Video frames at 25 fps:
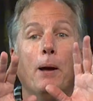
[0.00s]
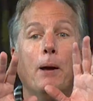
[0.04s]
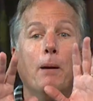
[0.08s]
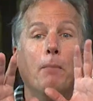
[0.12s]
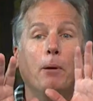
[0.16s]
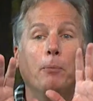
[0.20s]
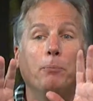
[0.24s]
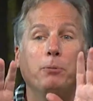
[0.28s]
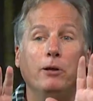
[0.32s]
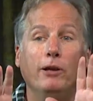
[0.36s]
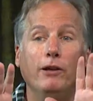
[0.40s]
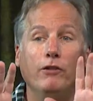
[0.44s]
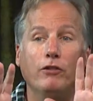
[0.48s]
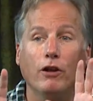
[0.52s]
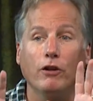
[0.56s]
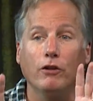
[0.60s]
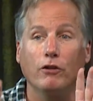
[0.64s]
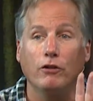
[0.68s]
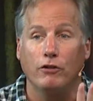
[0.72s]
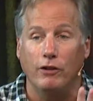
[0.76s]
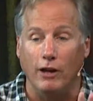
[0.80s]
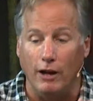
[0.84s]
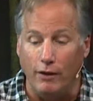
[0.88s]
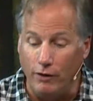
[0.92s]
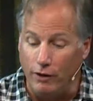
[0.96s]
But please
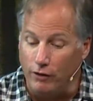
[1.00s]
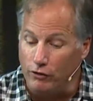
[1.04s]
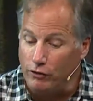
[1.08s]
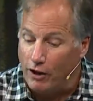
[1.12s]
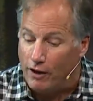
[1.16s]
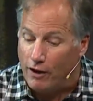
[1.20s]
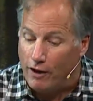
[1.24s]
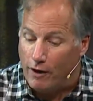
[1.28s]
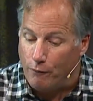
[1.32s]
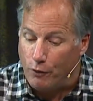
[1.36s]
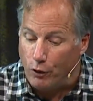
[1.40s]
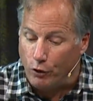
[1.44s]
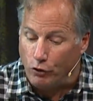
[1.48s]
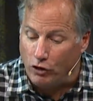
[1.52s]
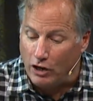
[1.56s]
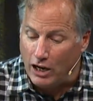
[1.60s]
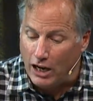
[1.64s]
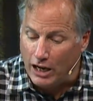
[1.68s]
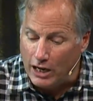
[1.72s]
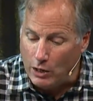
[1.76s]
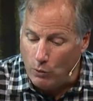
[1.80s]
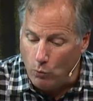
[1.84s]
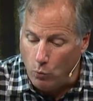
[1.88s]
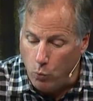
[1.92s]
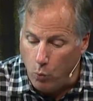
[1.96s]
understand this. If there's
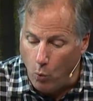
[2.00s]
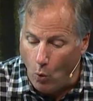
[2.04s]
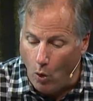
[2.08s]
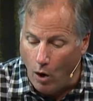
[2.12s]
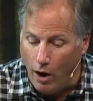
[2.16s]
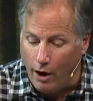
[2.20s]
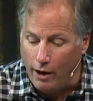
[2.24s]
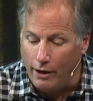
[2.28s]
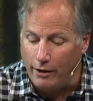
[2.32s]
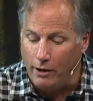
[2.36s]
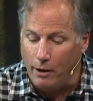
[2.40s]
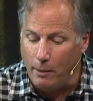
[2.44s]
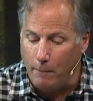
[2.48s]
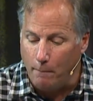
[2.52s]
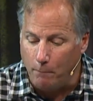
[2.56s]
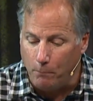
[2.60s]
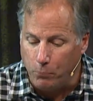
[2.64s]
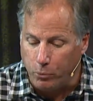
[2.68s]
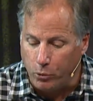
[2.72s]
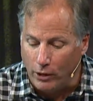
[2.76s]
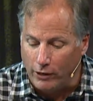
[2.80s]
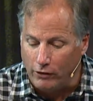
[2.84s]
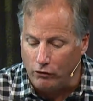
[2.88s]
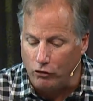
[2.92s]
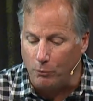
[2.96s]
any one
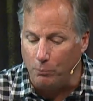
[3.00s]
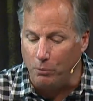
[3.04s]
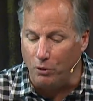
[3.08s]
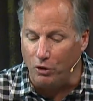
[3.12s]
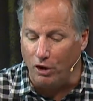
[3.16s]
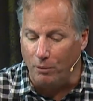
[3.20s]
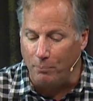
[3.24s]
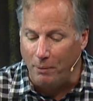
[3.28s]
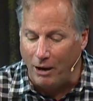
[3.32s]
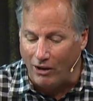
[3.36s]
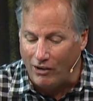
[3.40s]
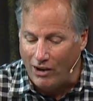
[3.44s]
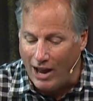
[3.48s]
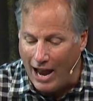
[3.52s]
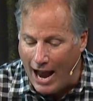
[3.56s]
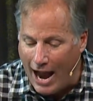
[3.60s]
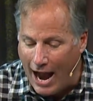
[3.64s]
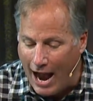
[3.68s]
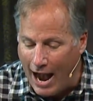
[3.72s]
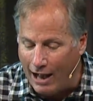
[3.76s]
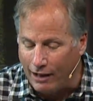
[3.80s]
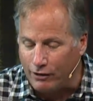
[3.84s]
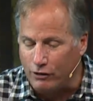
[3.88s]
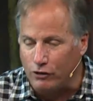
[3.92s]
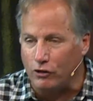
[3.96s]
principle about
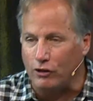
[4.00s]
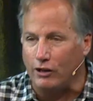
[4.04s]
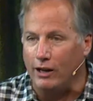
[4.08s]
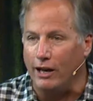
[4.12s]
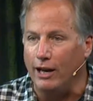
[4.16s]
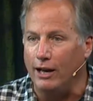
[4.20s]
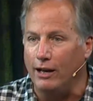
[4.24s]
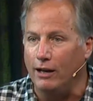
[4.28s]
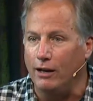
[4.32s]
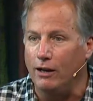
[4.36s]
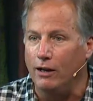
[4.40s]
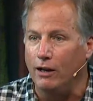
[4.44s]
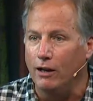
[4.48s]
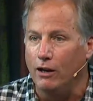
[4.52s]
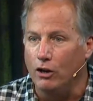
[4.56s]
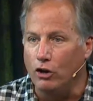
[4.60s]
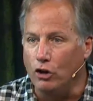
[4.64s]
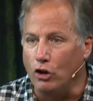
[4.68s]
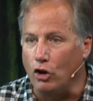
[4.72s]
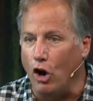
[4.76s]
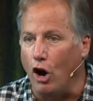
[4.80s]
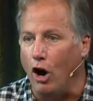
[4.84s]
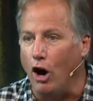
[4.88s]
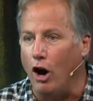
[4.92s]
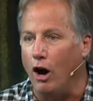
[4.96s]
asking
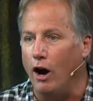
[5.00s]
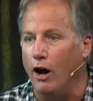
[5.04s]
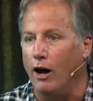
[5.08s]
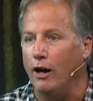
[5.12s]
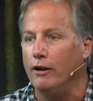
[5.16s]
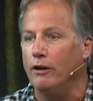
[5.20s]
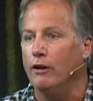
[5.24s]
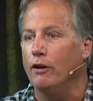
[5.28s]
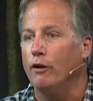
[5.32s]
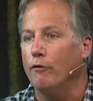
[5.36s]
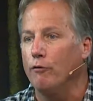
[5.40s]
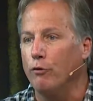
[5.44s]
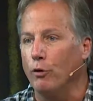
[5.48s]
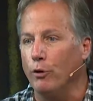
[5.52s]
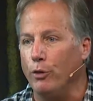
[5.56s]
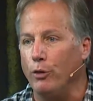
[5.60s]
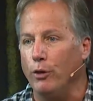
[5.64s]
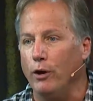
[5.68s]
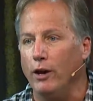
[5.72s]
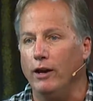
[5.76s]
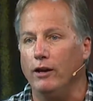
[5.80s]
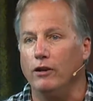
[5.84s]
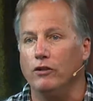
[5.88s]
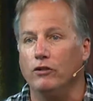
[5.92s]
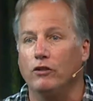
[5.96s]
God for
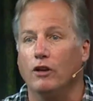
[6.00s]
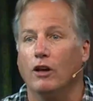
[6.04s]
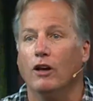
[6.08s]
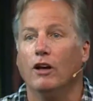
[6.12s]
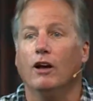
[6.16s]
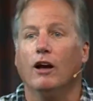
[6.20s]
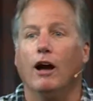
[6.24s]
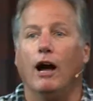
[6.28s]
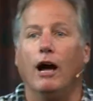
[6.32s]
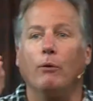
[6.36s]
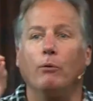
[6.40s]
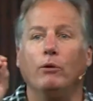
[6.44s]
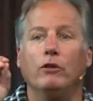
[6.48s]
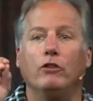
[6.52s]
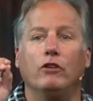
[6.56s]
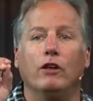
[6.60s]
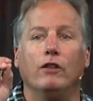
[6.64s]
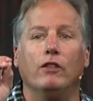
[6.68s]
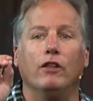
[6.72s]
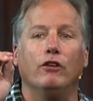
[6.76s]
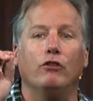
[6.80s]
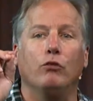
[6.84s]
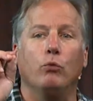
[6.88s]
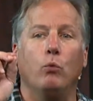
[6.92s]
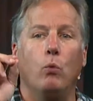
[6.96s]
things, I would say
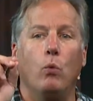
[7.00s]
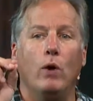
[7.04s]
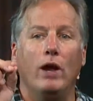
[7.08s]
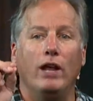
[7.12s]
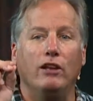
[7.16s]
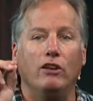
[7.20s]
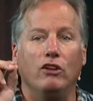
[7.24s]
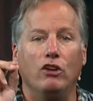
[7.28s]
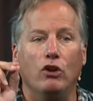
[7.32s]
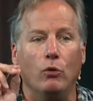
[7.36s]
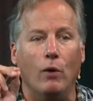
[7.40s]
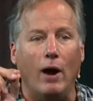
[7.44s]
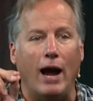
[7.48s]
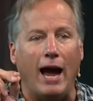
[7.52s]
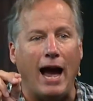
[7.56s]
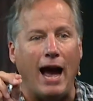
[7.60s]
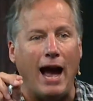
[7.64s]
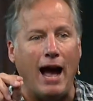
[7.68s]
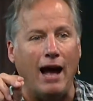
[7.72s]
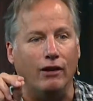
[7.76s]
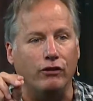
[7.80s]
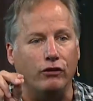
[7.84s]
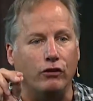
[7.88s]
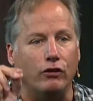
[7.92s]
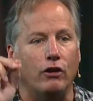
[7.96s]
this. When you
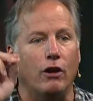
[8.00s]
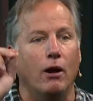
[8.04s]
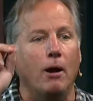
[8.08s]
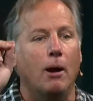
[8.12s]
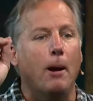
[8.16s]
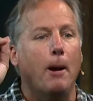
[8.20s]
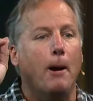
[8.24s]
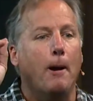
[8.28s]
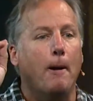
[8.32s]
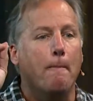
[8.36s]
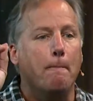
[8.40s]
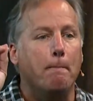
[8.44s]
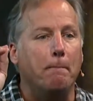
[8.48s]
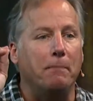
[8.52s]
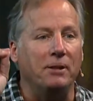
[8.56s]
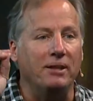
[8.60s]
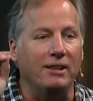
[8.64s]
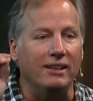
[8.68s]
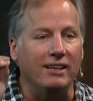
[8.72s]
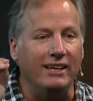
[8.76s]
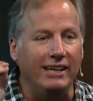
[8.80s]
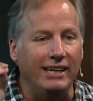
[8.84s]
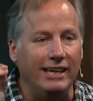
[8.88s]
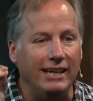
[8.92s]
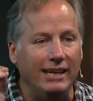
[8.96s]
ask,
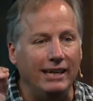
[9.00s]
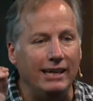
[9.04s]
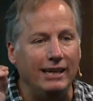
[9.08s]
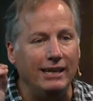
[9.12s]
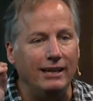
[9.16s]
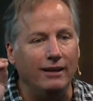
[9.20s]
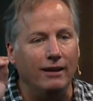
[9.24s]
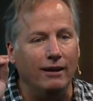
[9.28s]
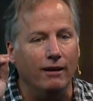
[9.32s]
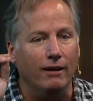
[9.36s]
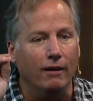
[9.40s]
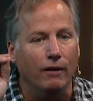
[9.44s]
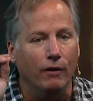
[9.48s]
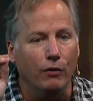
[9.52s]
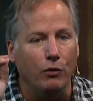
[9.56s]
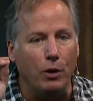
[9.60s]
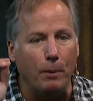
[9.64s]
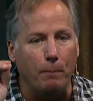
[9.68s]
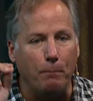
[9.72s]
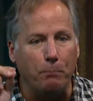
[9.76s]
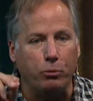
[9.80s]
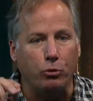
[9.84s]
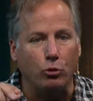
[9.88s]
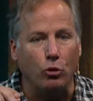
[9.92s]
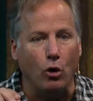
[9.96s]
plead the
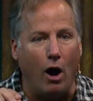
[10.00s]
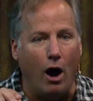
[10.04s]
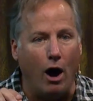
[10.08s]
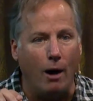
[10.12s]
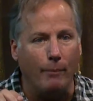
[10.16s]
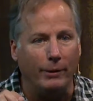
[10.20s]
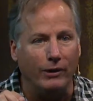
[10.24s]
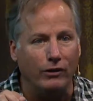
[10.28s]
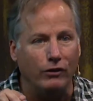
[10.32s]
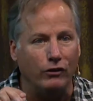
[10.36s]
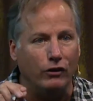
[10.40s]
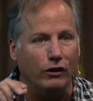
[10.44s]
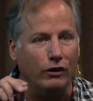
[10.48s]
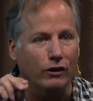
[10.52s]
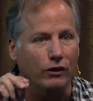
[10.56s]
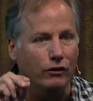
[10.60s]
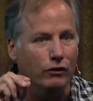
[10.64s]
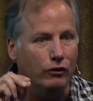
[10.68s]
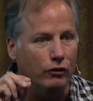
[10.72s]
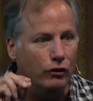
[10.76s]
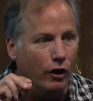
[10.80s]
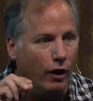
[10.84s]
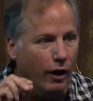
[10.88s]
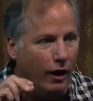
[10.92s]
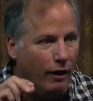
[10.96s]

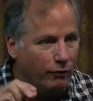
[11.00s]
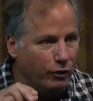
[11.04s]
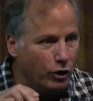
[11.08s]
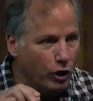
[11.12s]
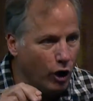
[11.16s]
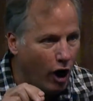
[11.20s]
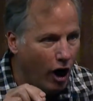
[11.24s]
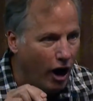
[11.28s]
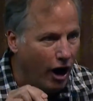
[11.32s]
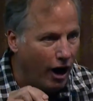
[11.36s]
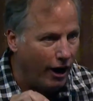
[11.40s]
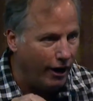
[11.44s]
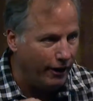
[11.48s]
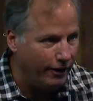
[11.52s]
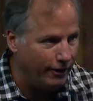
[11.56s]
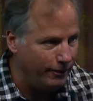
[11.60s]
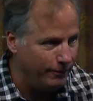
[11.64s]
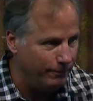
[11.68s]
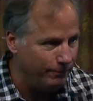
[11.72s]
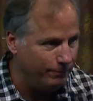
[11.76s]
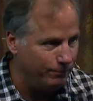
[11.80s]
promises of God.